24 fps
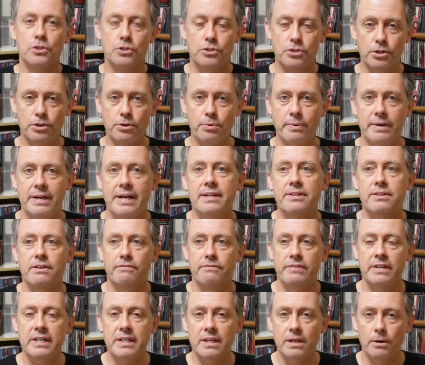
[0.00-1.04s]
to create their
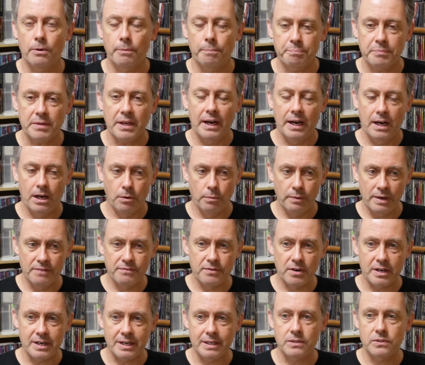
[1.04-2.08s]
video.
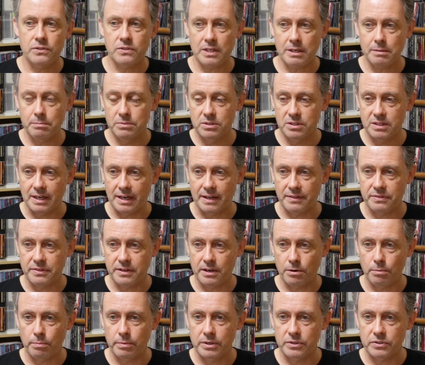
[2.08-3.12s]
However, it seems that
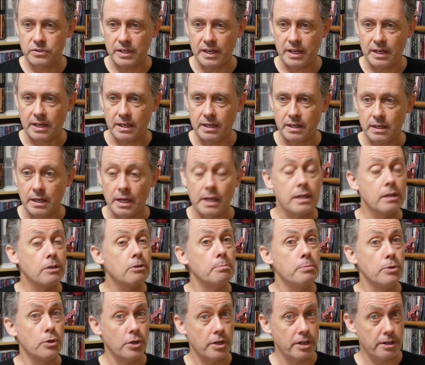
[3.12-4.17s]
there was a
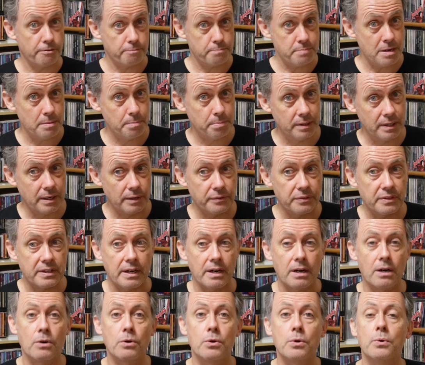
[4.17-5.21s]
community of people out
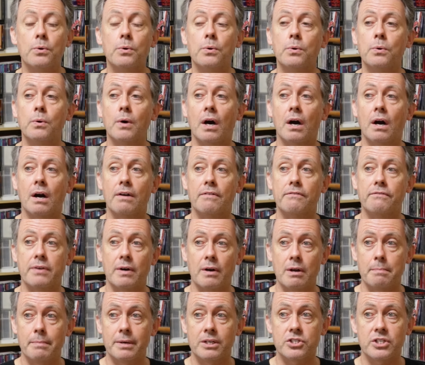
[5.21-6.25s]
there who are
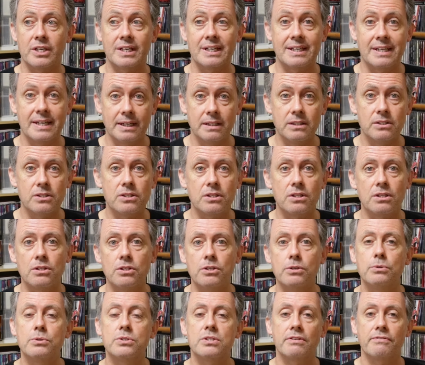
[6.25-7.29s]
very much against the
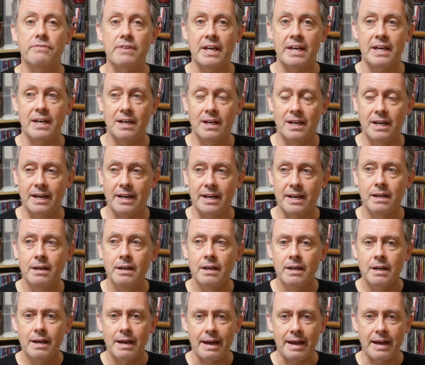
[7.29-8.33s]
use of AI,
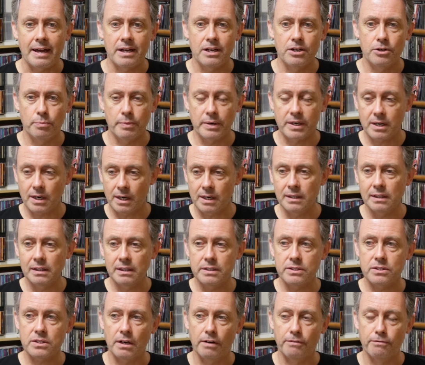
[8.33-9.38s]
and
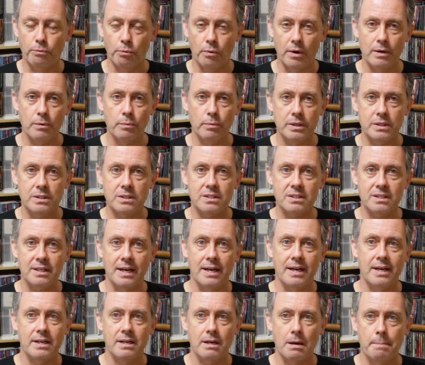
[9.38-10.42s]
regardless of what was
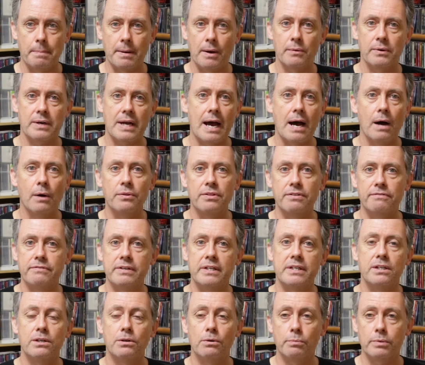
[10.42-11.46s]
said about how the
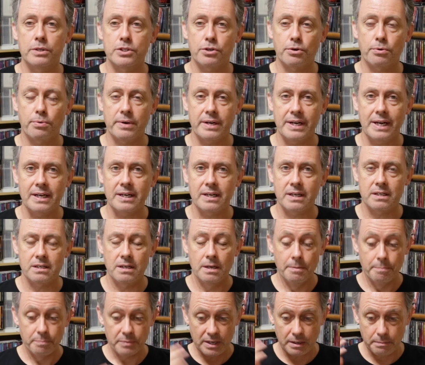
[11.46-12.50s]
video was created,
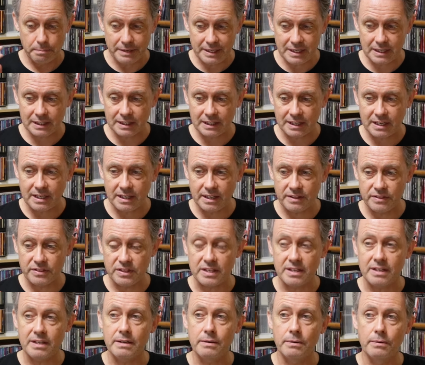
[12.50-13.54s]
immediately
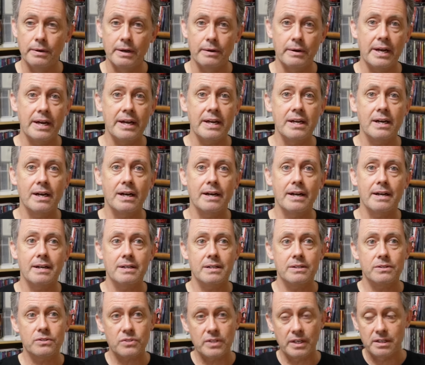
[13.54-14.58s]
the
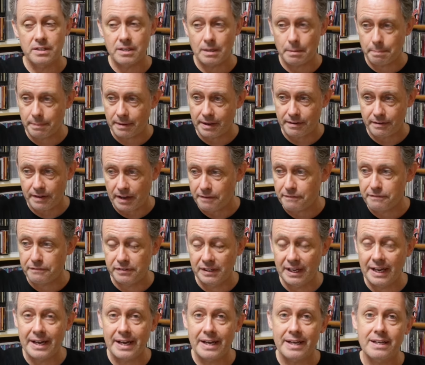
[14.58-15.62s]
AI sent up a
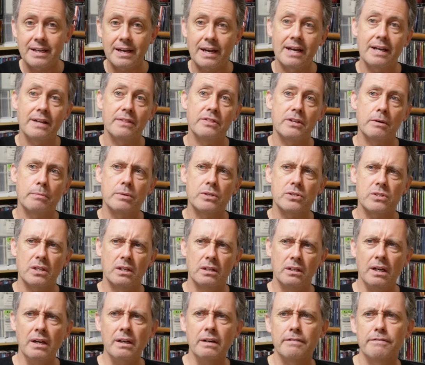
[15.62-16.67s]
flag, and there was
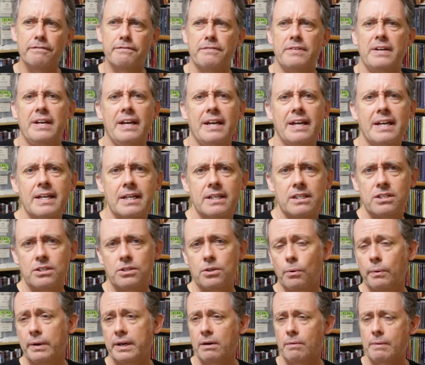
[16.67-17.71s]
a lot of hate
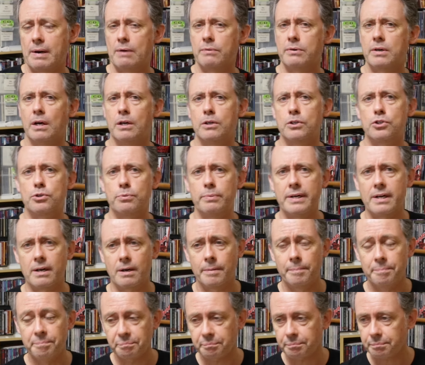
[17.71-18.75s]
going around on
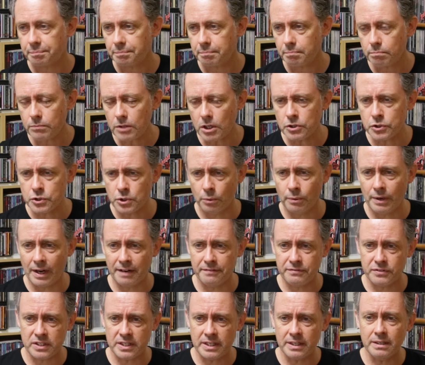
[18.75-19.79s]
Twitter. So
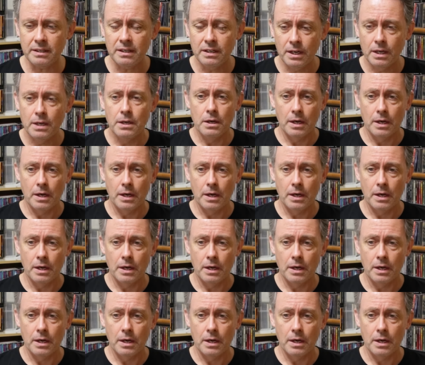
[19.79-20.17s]
I've seen